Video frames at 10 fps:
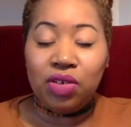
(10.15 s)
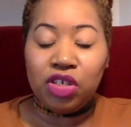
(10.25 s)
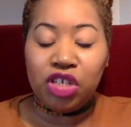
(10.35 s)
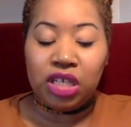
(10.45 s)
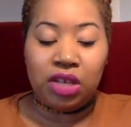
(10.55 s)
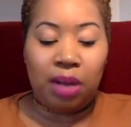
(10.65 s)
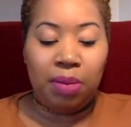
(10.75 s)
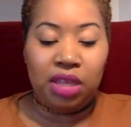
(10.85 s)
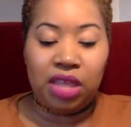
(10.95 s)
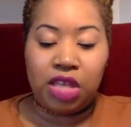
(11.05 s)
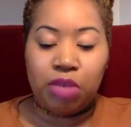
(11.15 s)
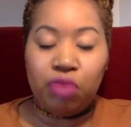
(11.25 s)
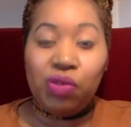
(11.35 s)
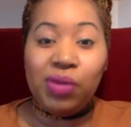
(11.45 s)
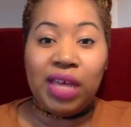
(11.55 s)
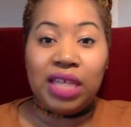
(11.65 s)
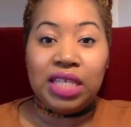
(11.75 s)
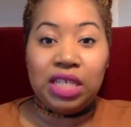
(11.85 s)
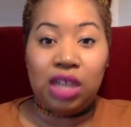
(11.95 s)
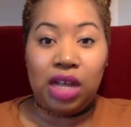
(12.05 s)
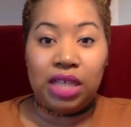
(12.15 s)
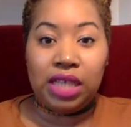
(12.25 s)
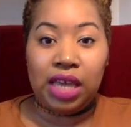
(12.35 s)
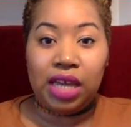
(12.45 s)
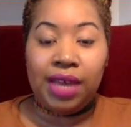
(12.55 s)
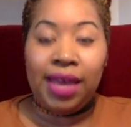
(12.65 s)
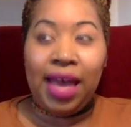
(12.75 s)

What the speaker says: So just a couple of things before we get started.